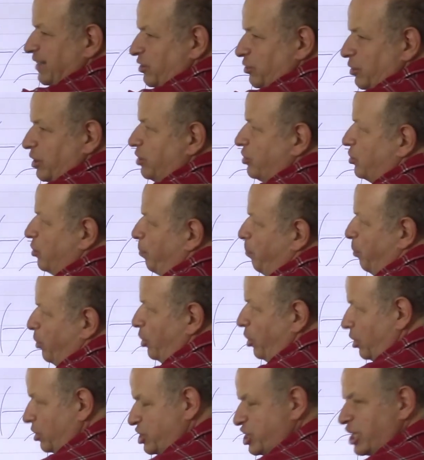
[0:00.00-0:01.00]
to it
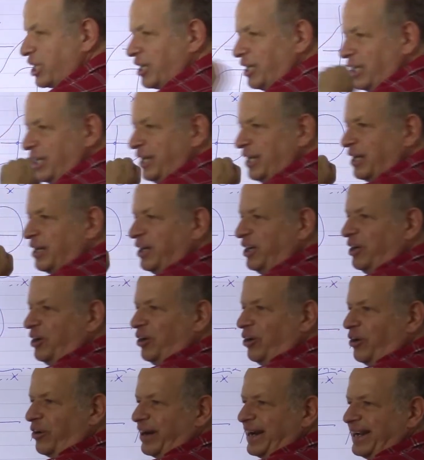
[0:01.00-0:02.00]
topologically,
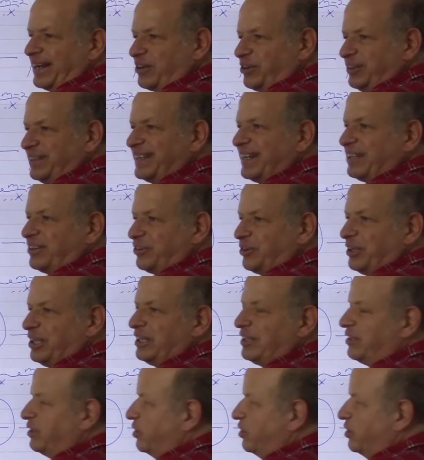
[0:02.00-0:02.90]
or I could get to it